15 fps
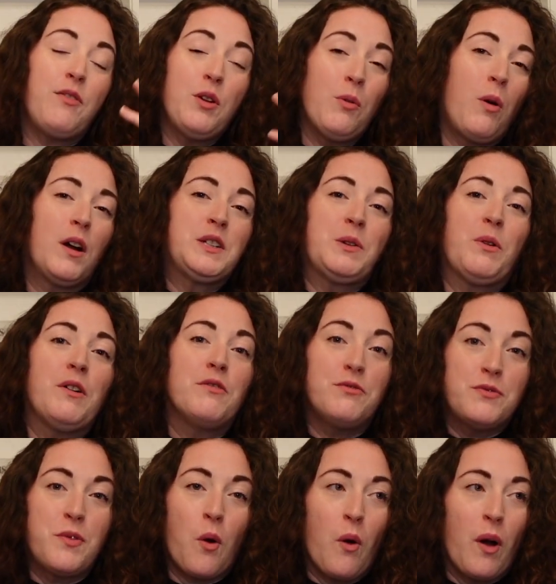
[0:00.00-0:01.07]
you want to
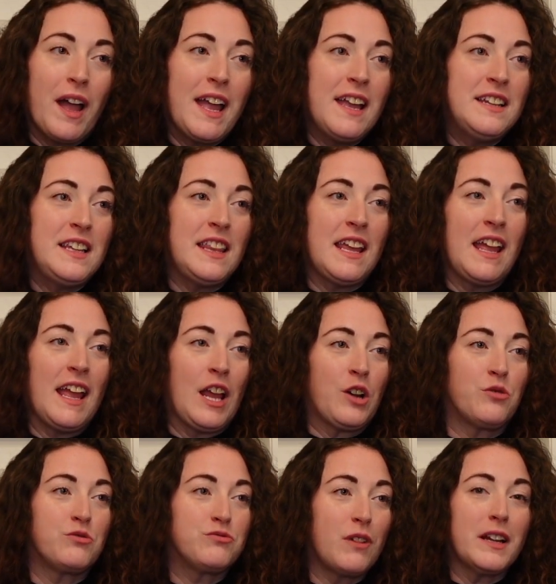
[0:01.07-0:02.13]
avoid the
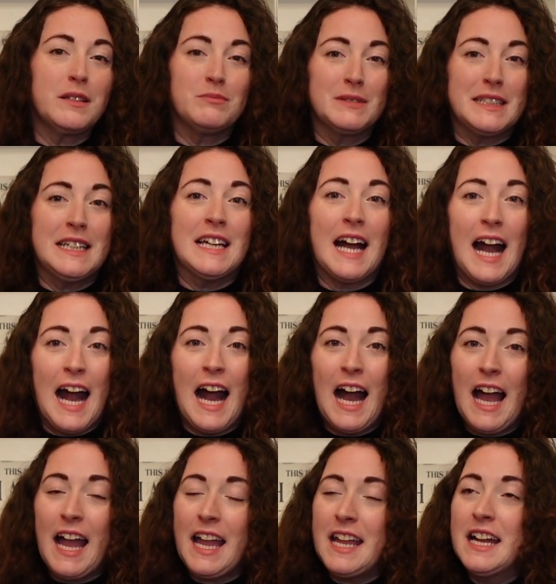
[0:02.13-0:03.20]
incredibly
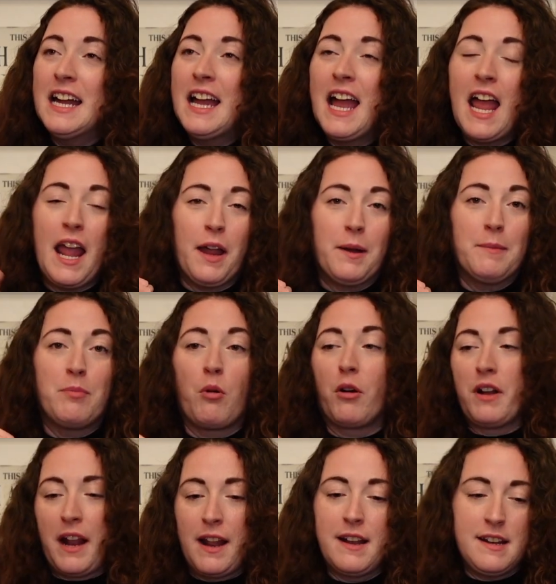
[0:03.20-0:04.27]
high
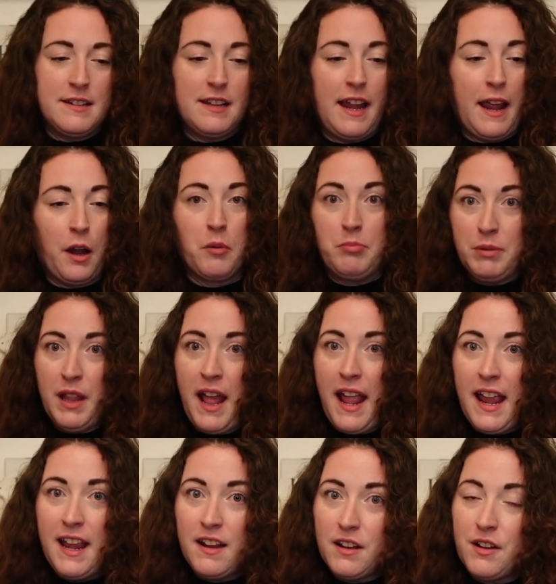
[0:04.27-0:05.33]
airport and
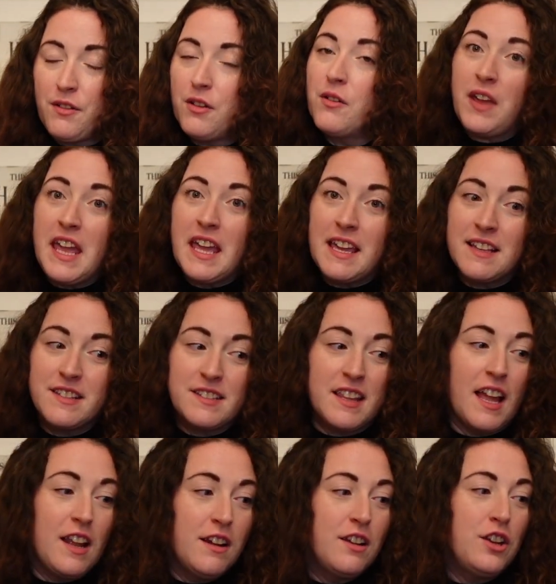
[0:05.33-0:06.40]
airplane fees,
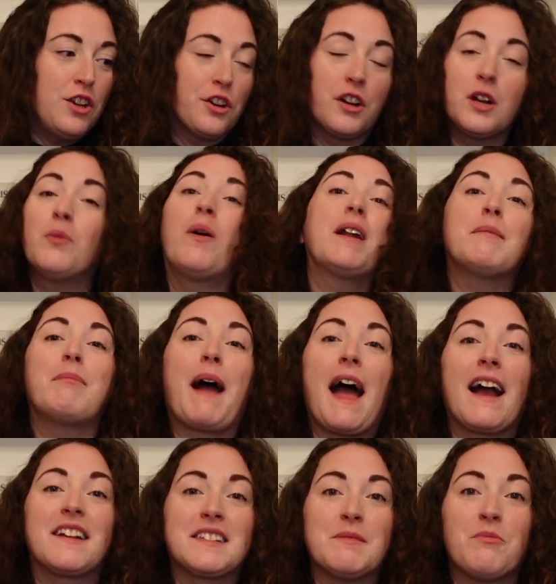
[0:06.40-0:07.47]
then you're gonna wanna
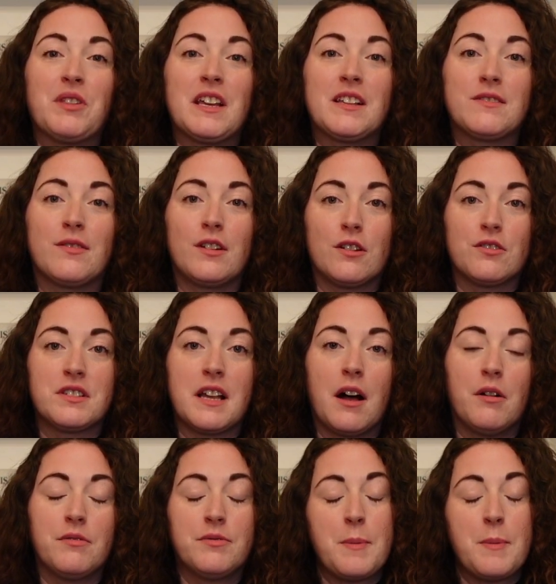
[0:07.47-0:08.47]
pack some things for yourself.